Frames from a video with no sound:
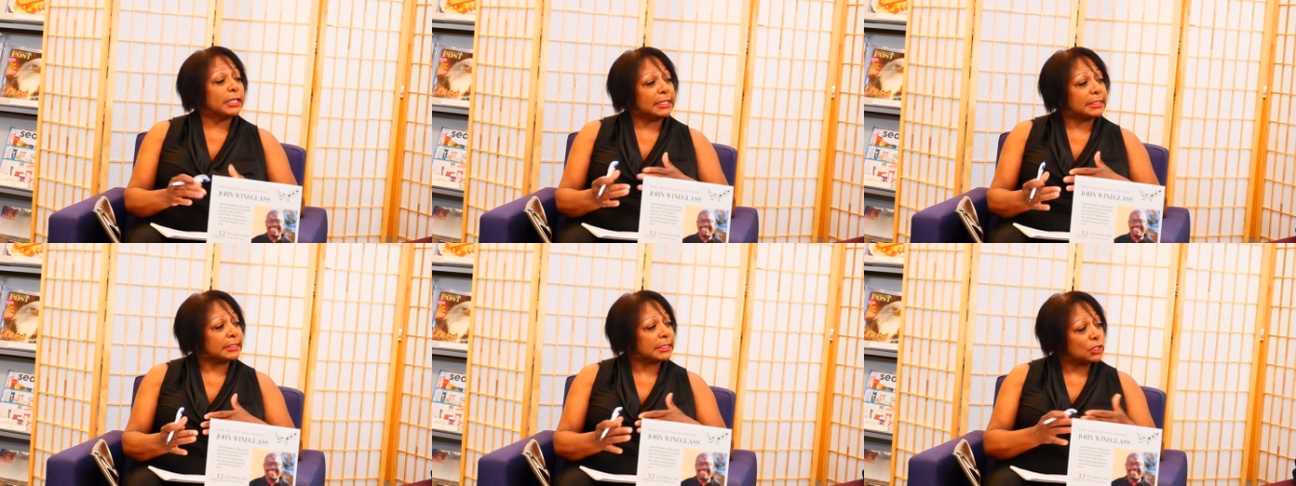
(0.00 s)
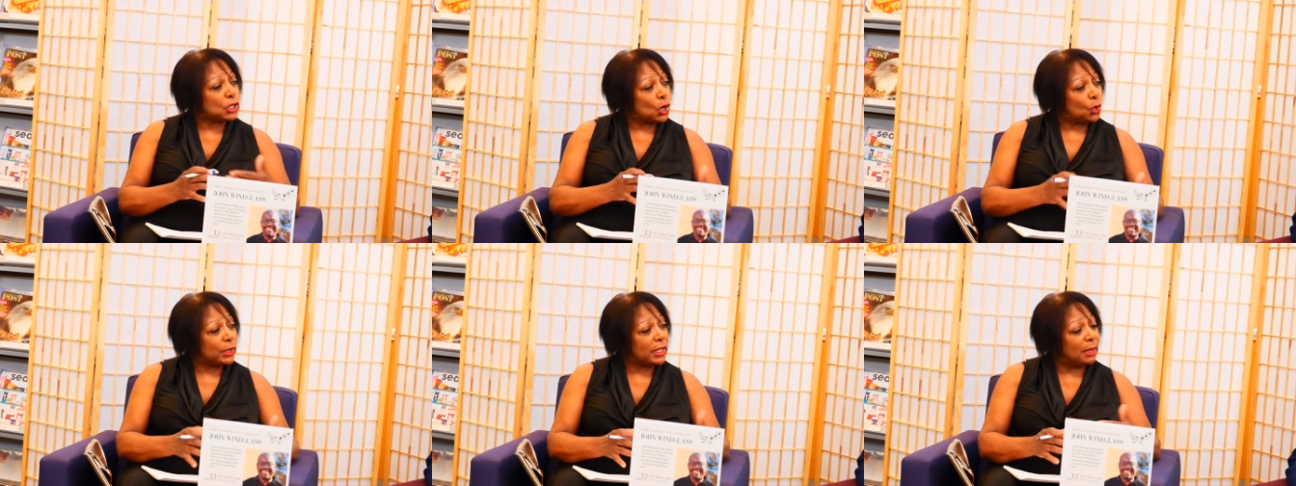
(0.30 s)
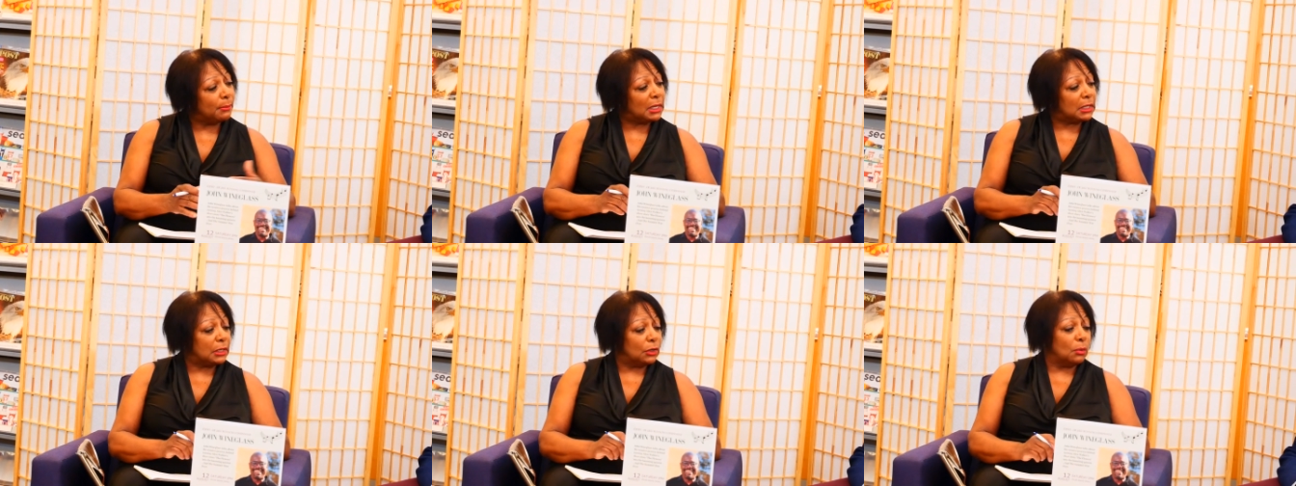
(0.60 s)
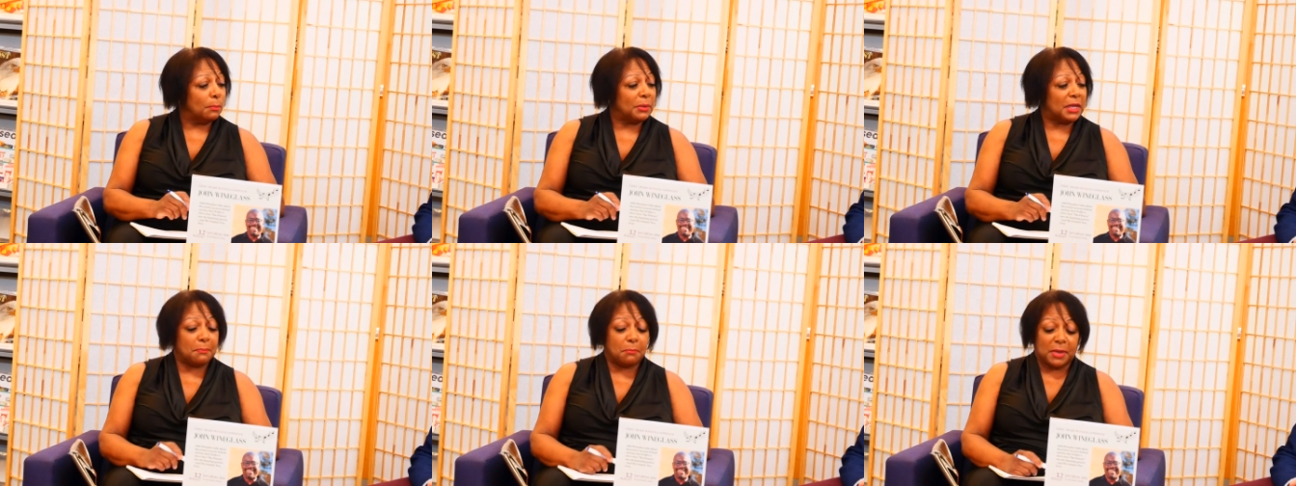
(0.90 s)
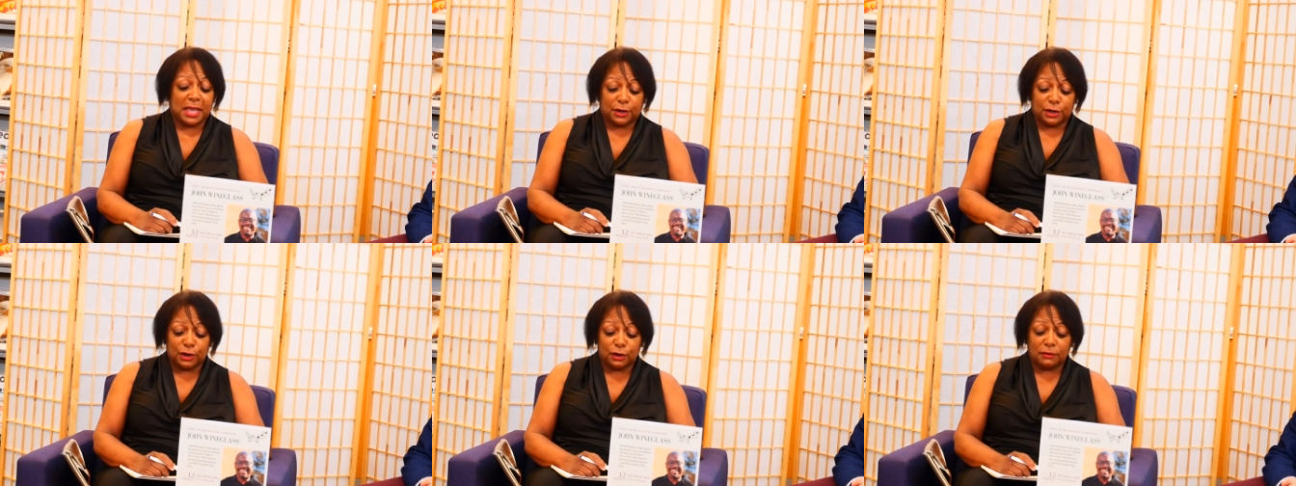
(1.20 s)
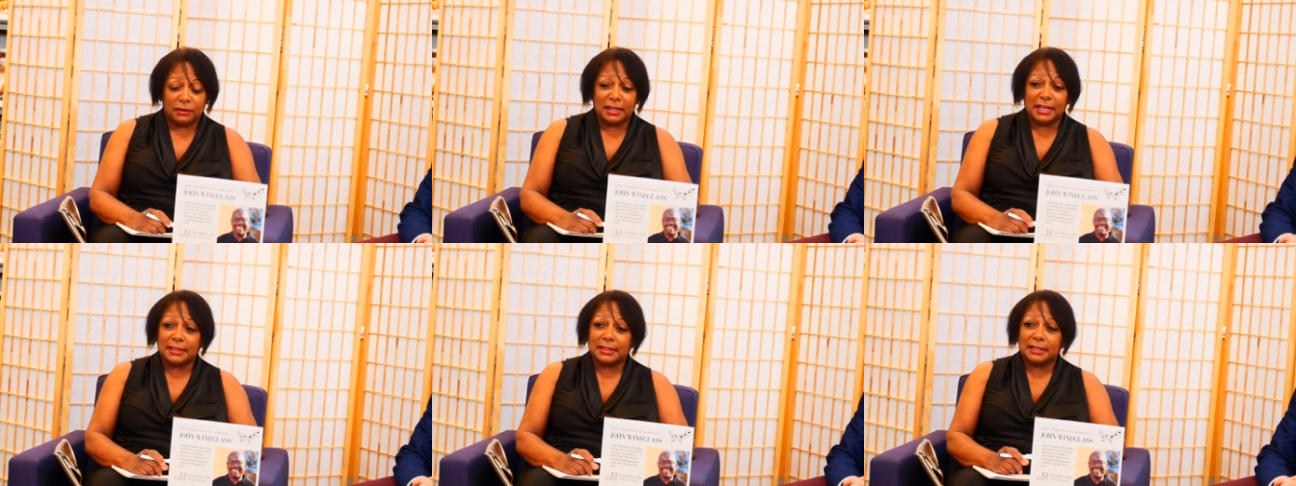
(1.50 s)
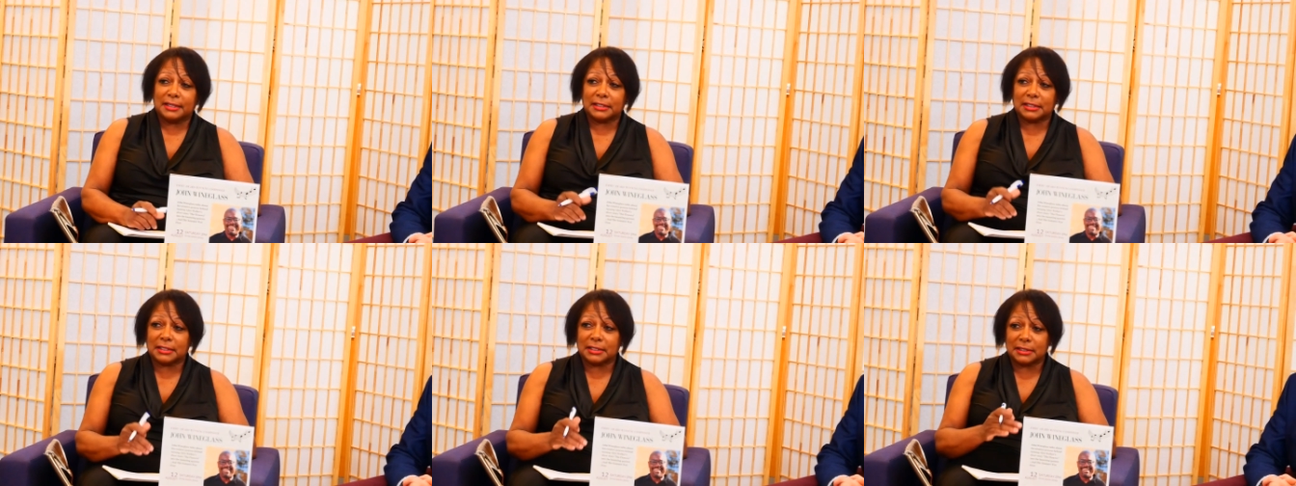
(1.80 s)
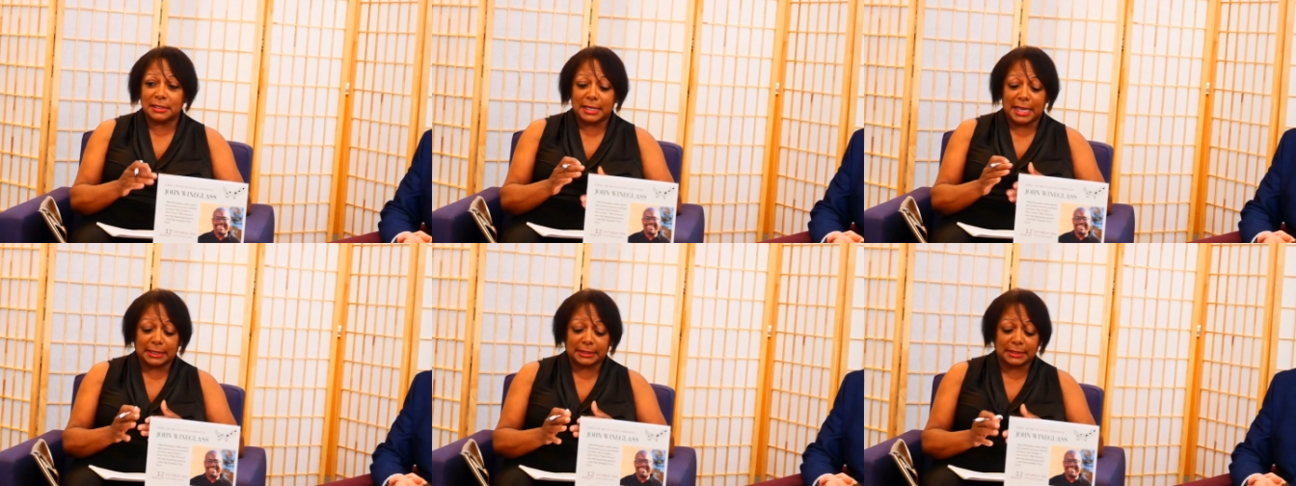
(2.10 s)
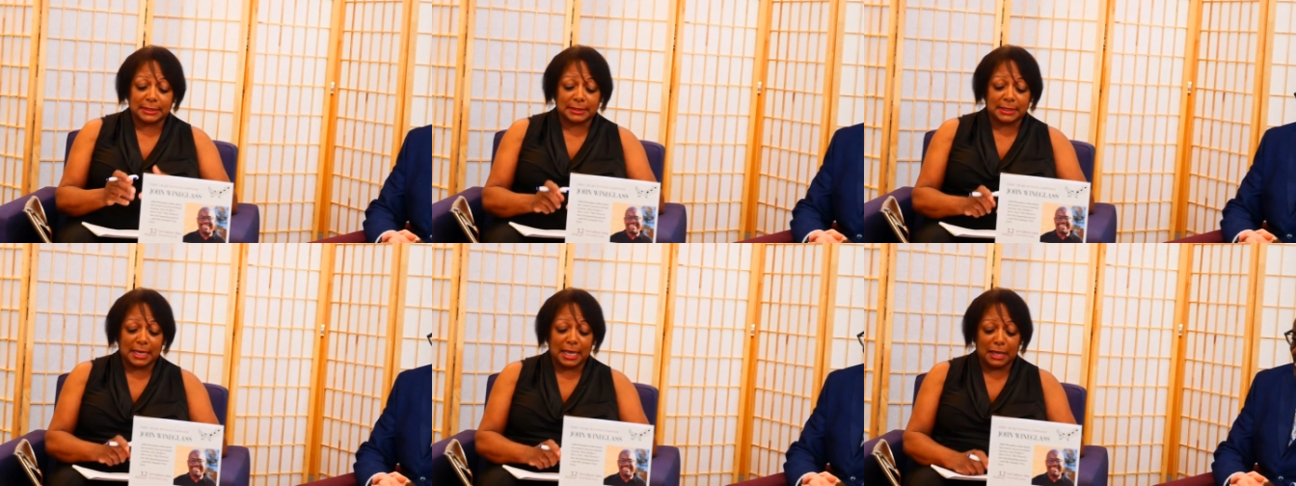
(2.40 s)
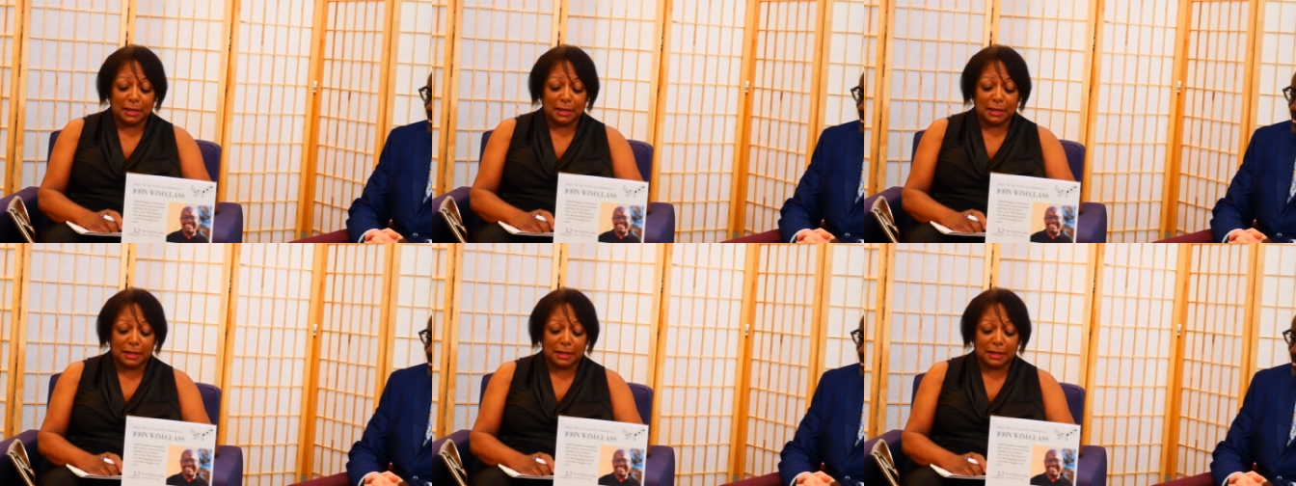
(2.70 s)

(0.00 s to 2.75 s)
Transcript: to get to know him a little bit better in this next